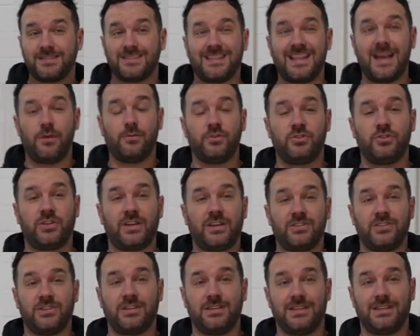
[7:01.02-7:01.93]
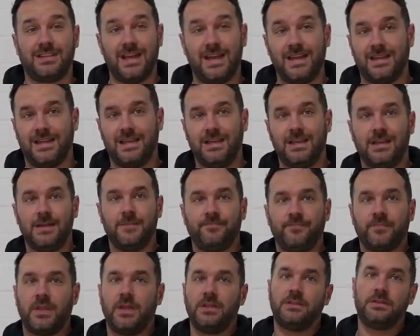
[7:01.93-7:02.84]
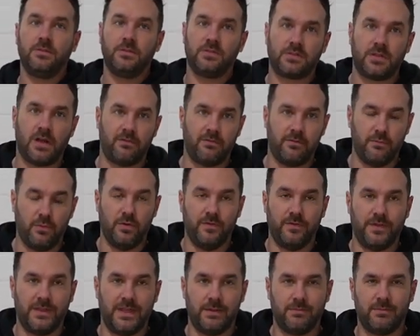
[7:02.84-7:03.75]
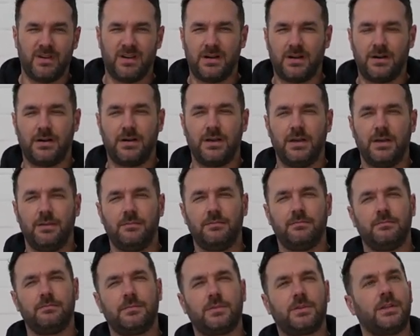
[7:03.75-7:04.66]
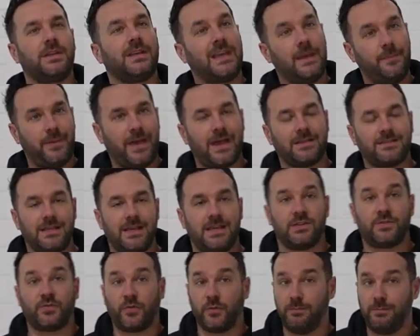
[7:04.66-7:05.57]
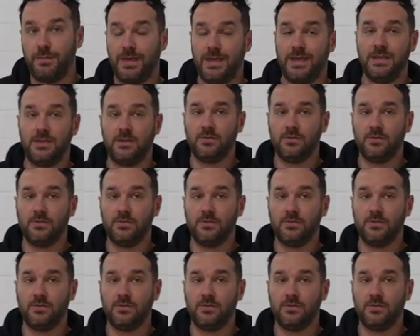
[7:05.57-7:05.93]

as loud as you're actually gonna get it until you start removing them. I'm gonna keep it as it is. For me,